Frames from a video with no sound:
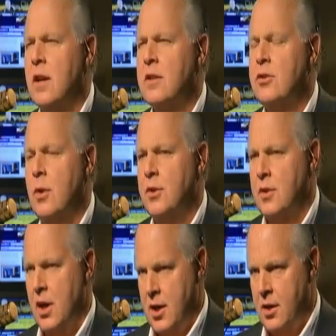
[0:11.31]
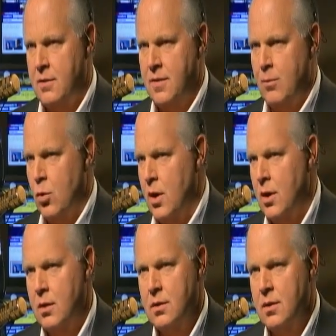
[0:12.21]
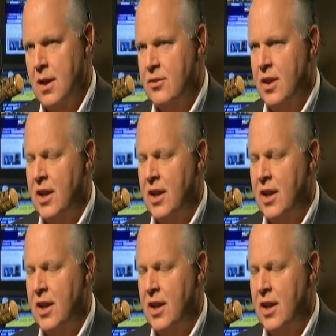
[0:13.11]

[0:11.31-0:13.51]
290 in February. Wow.